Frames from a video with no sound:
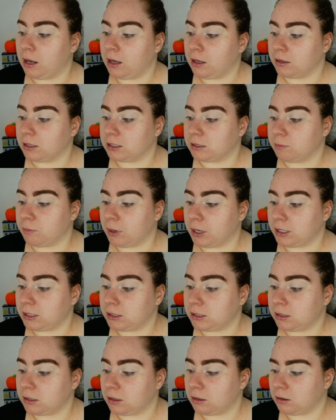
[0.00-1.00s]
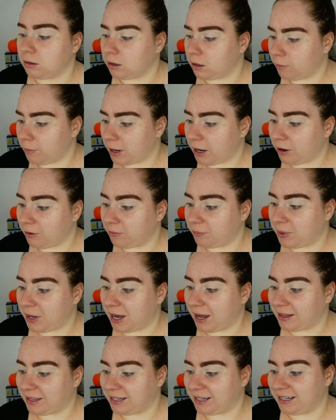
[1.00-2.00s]
This buzzed about
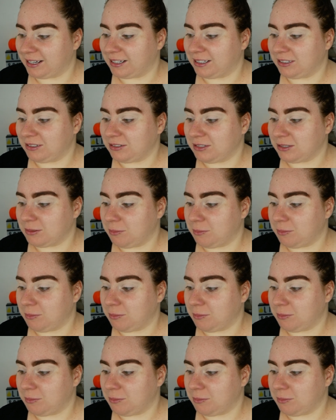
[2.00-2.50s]
palette includes